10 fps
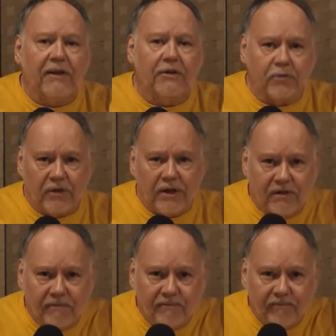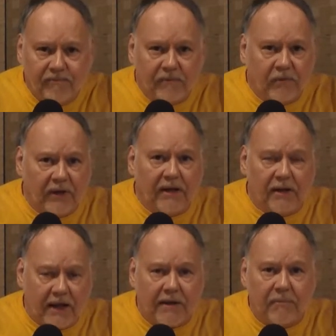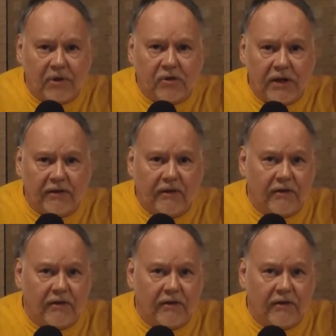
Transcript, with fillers: else, read read a lot of books out there.